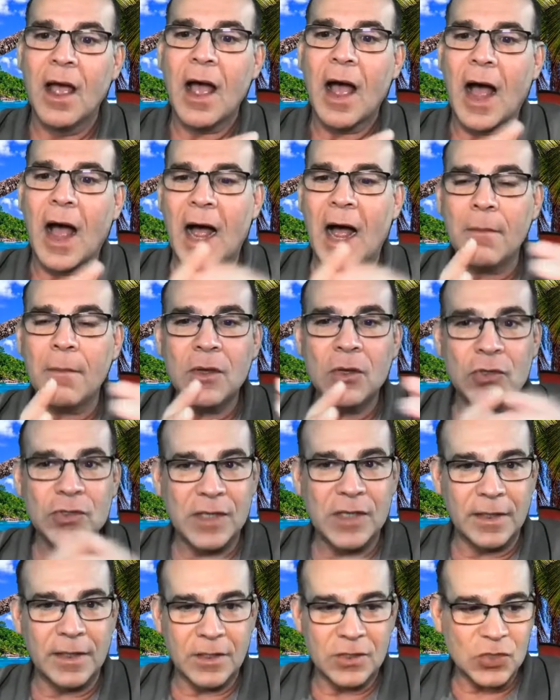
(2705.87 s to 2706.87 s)
I'm
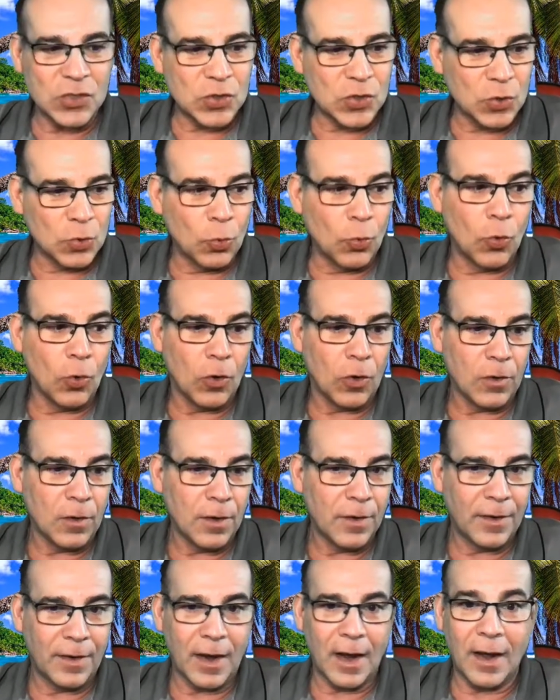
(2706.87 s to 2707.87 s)
using this tool
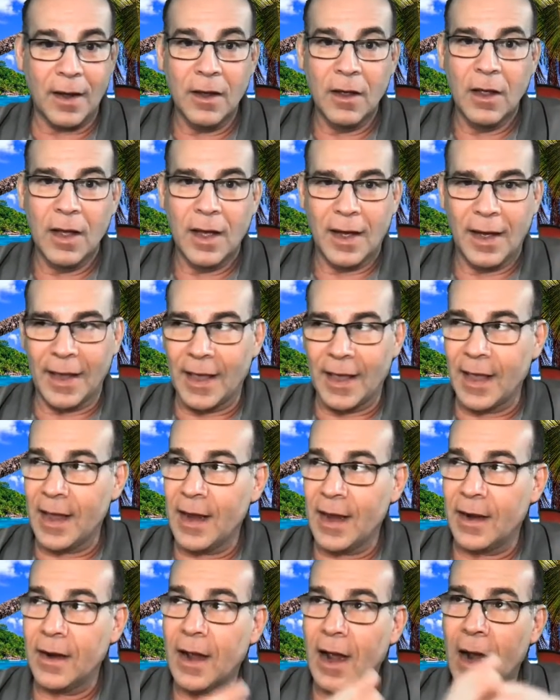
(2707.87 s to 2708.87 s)

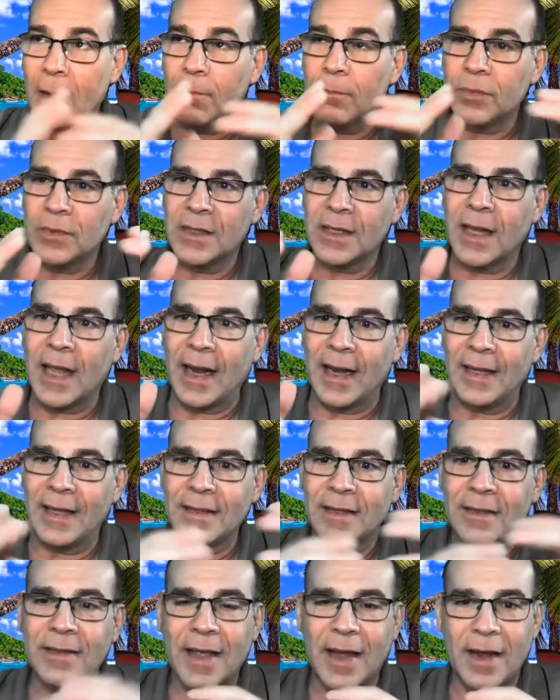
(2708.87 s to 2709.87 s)
again. I'm getting the
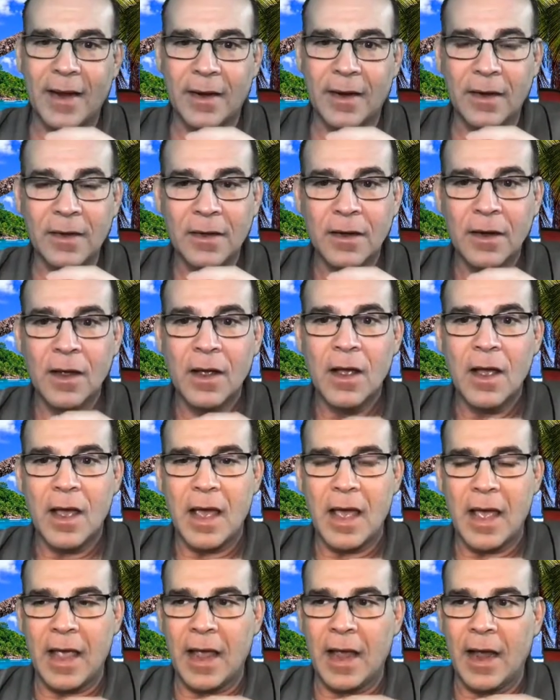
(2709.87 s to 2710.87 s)
data,
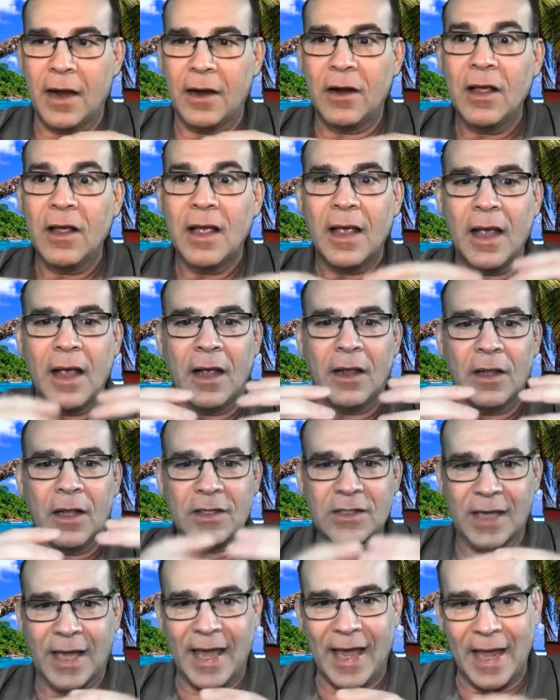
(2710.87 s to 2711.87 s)
and it's a
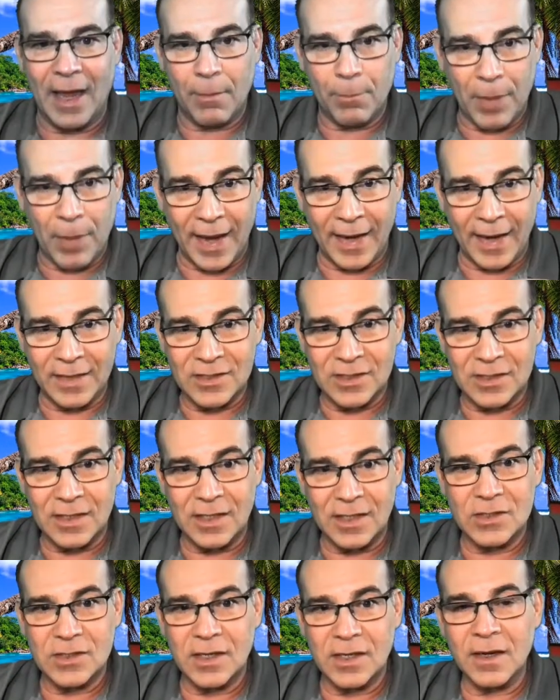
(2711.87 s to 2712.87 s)
campaign
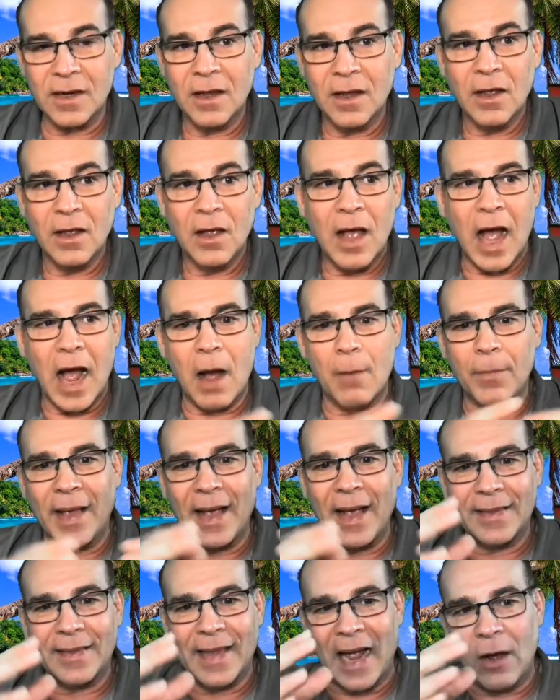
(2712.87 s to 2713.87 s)
season. I'm
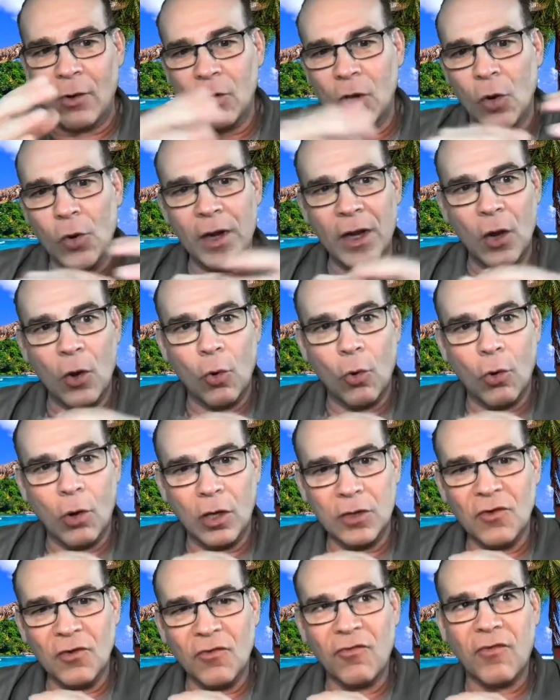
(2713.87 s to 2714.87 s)
downloading all
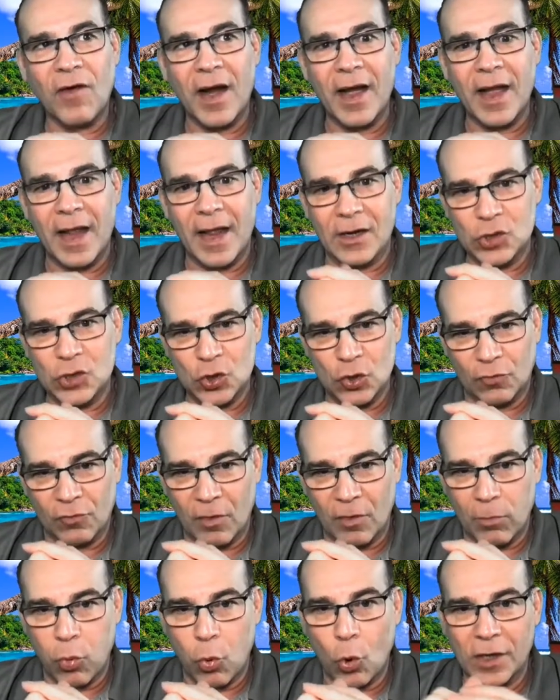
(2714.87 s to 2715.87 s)
the financial
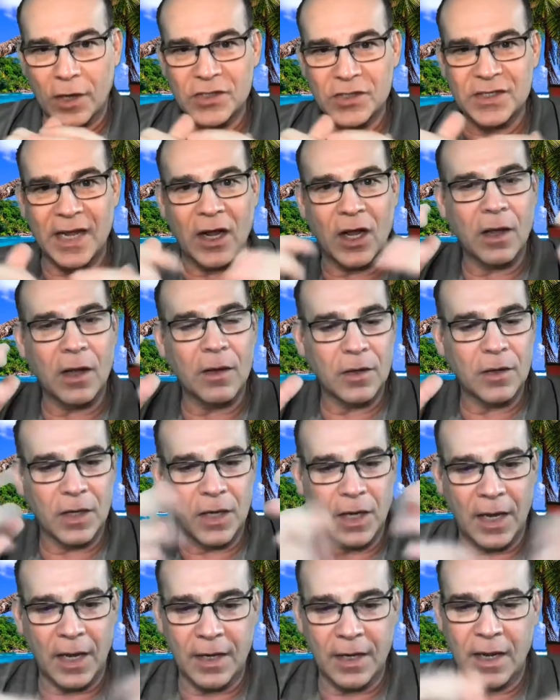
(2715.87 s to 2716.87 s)
reports that
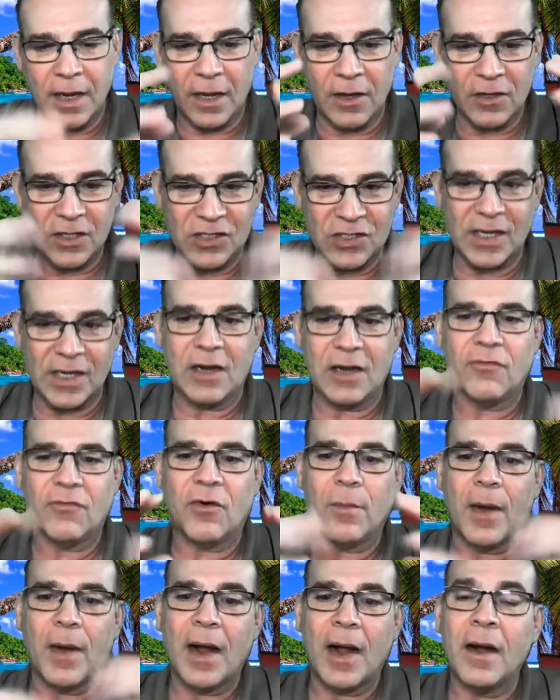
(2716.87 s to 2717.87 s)
in the state of
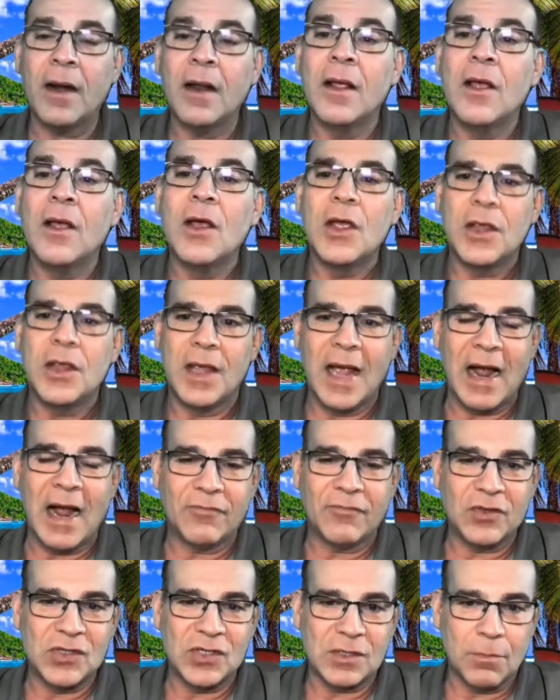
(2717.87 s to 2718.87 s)
Vermont. You have
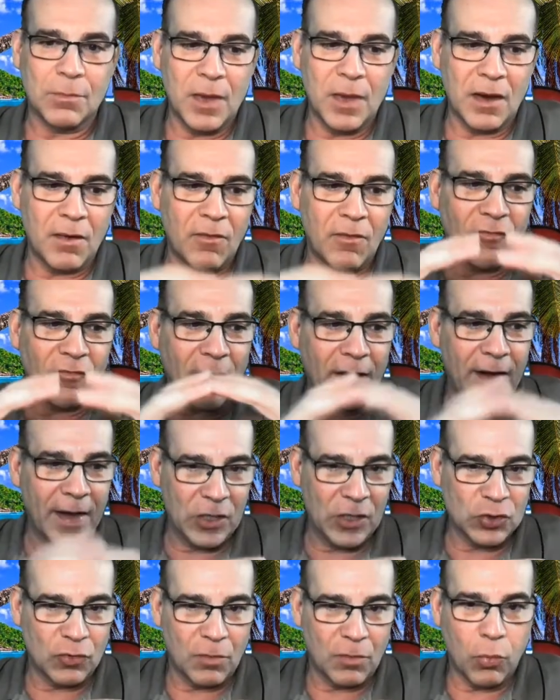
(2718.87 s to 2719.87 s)
to submit
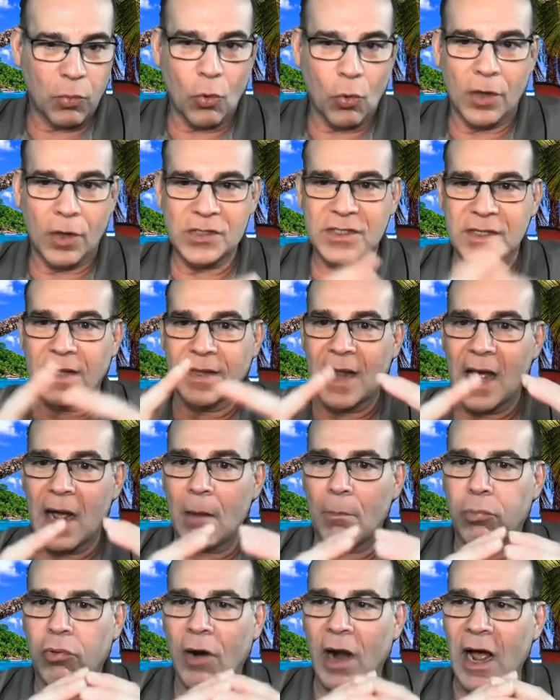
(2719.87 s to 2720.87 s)
financial reports, the
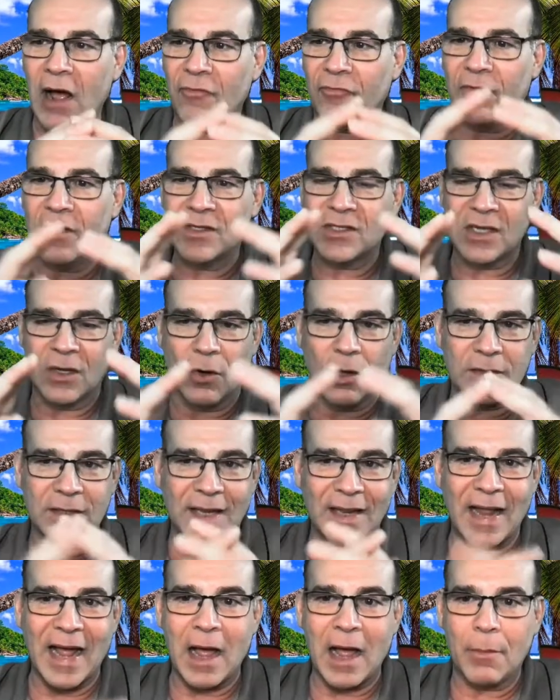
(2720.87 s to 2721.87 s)
nonprofits and all the
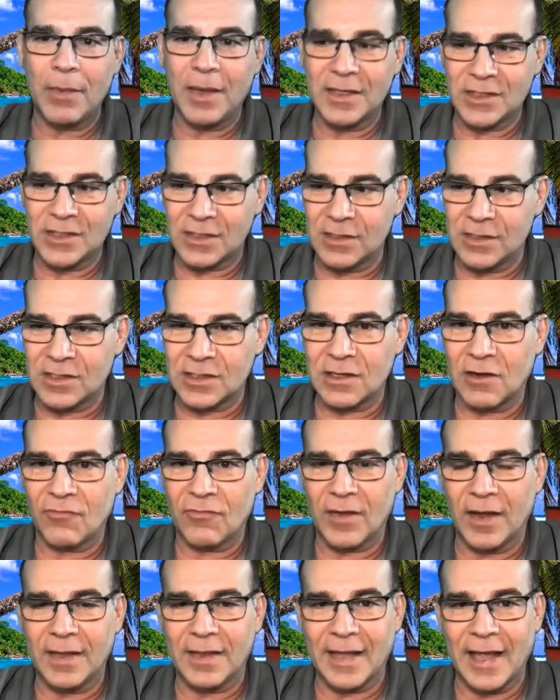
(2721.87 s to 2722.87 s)
lobbyists and stuff
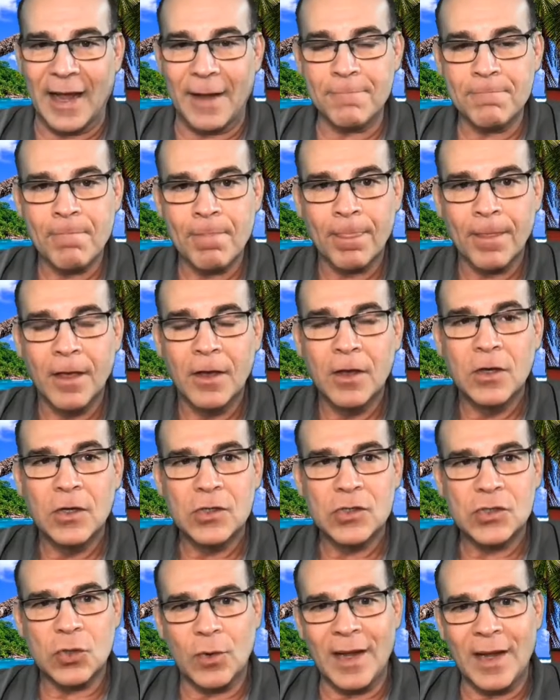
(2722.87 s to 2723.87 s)
like that.
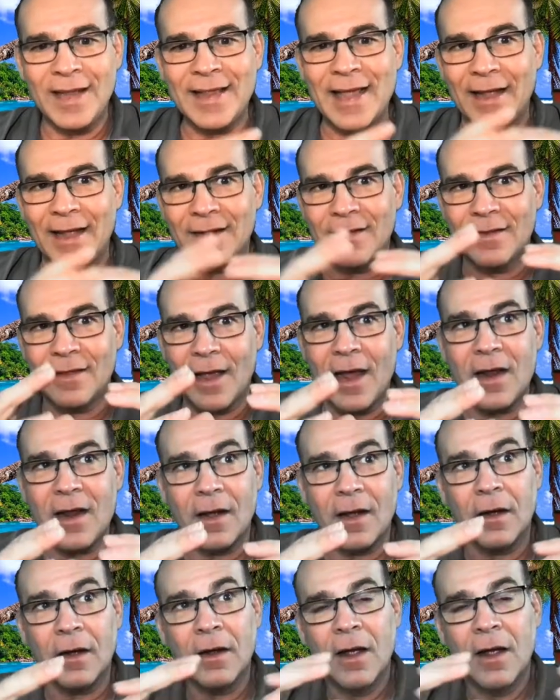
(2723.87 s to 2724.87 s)
So in that
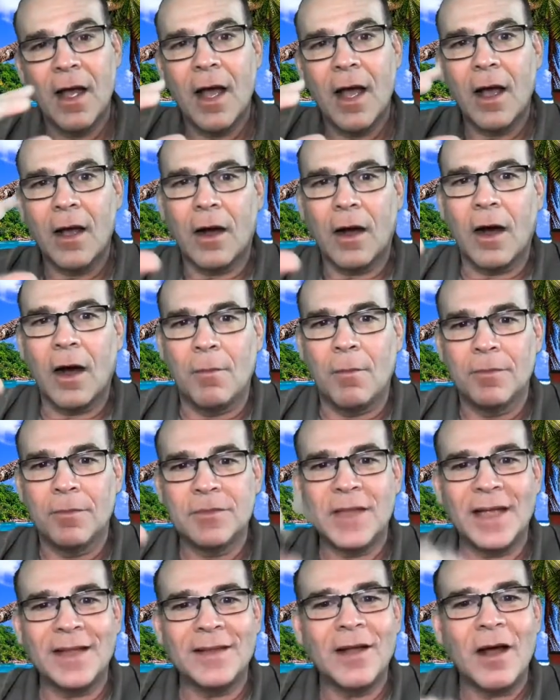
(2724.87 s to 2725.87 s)
data,
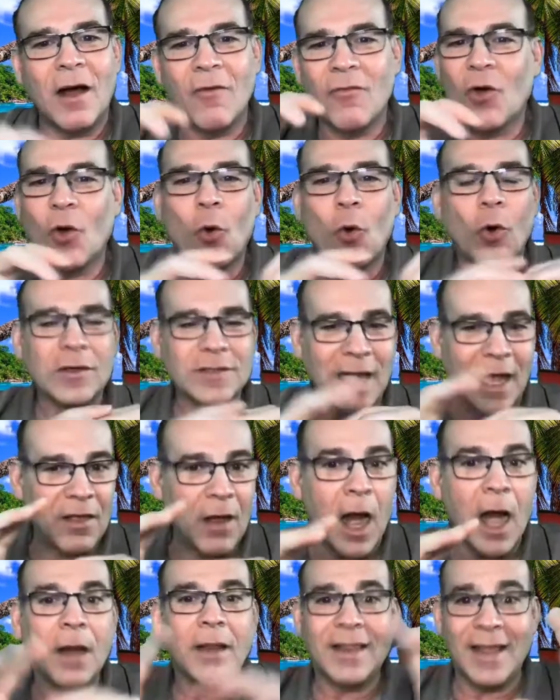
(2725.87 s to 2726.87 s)
of course,
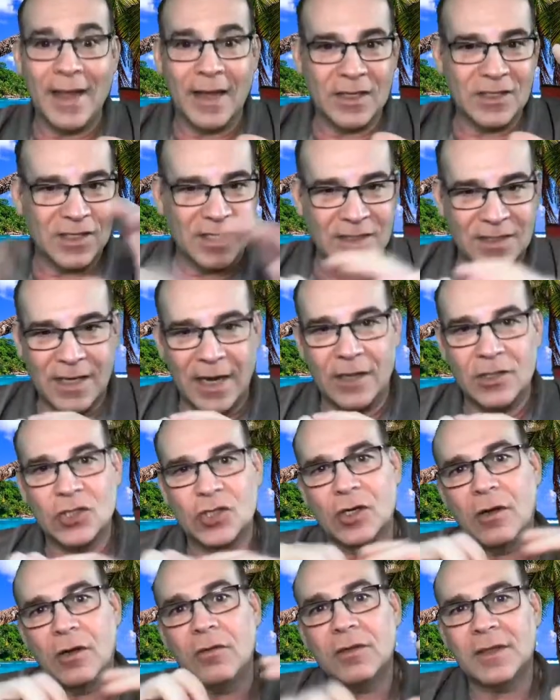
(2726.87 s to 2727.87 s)
I think it's intentional.